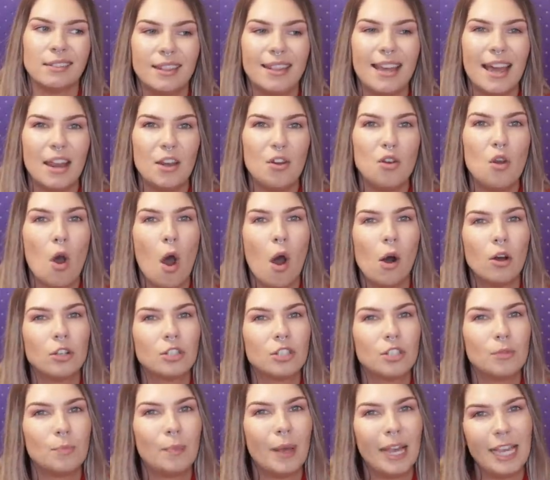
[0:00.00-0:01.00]
they're
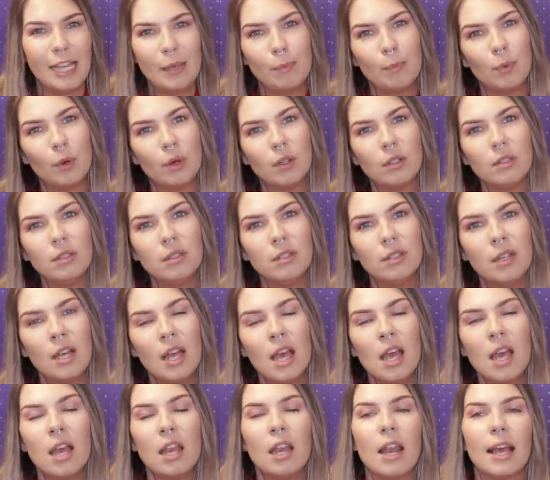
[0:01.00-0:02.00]
not people
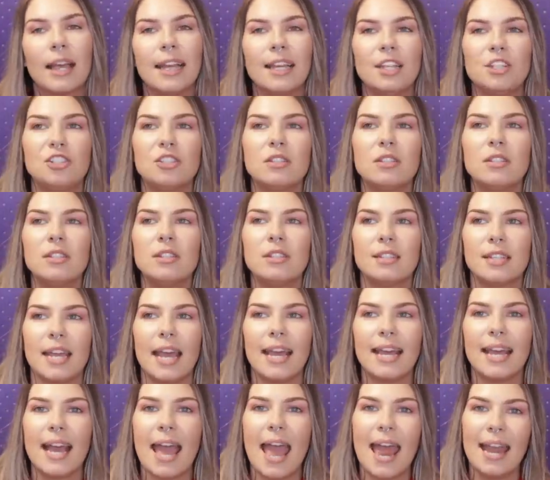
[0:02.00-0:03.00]
like it doesn't
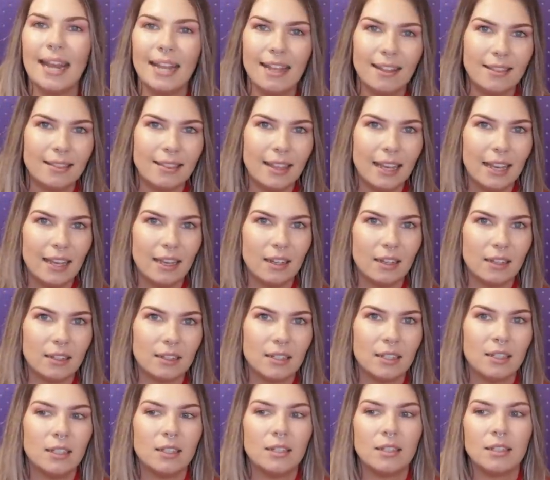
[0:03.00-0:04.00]
take
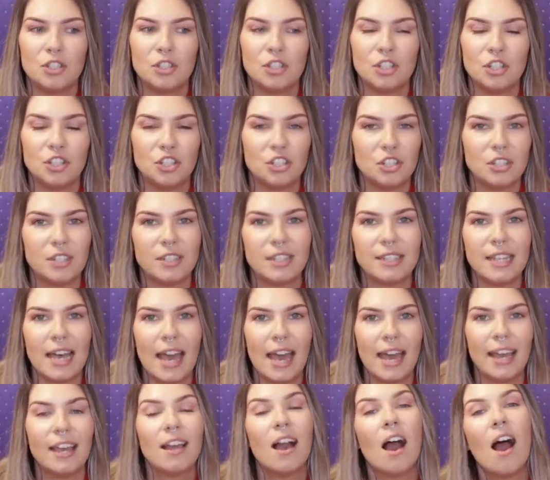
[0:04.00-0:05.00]
anything to just
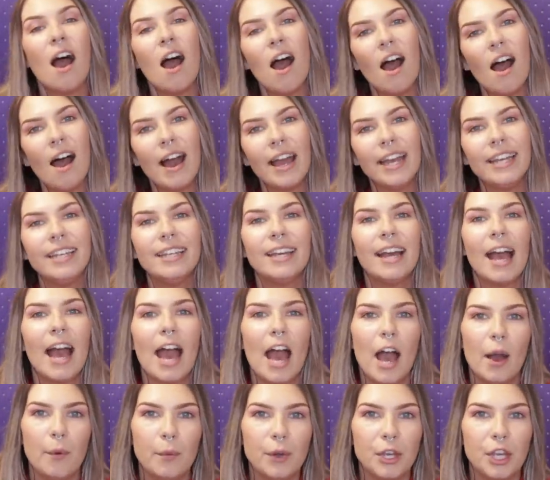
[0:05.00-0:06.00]
say hi
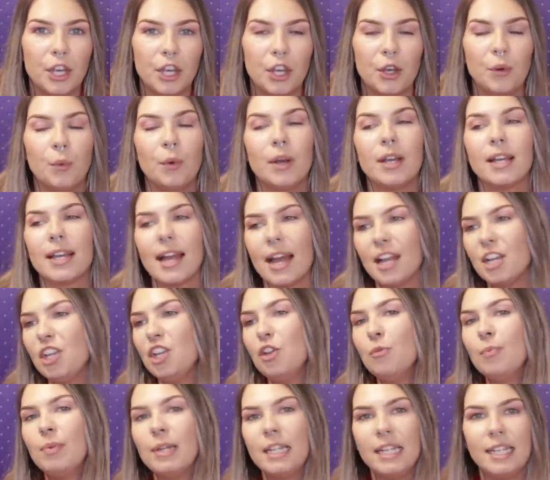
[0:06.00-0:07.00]
how are you? Can
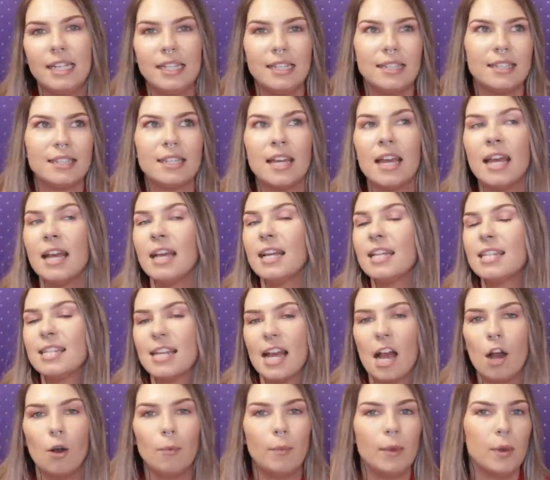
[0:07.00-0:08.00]
you please
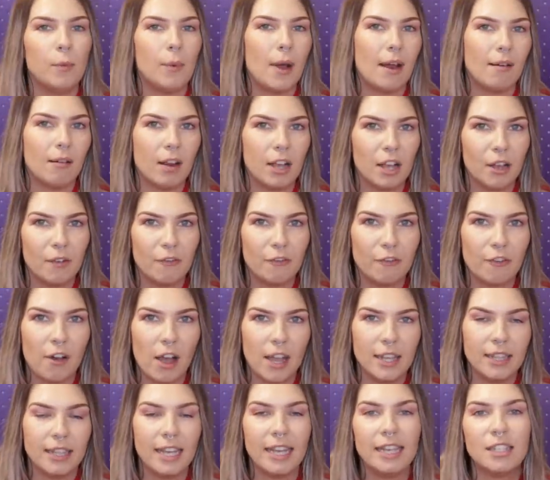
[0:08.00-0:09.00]
tell me where I can
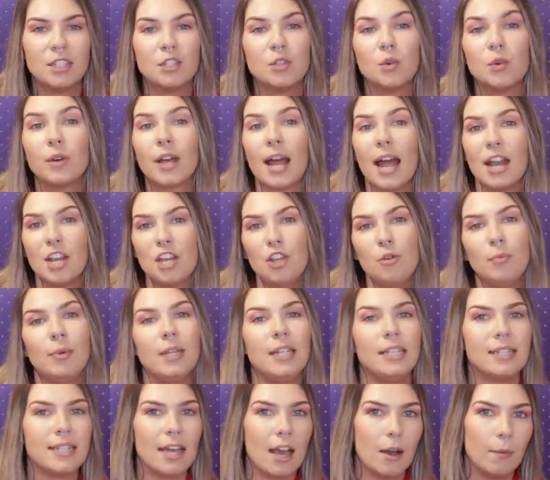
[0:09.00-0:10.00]
find this or can you
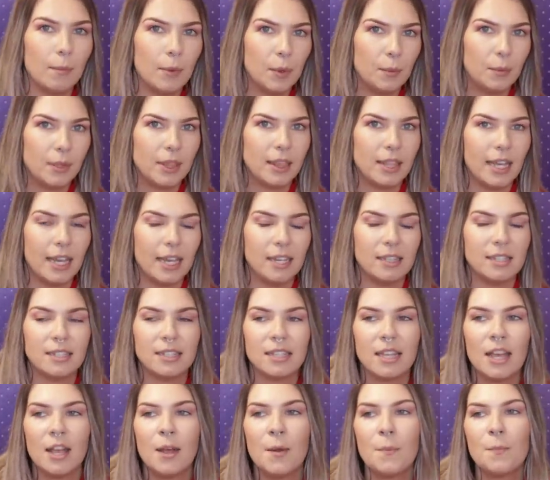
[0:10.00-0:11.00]
please help me with
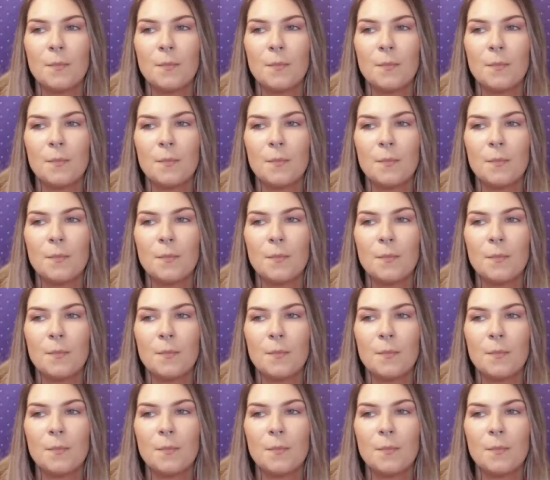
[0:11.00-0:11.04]
this?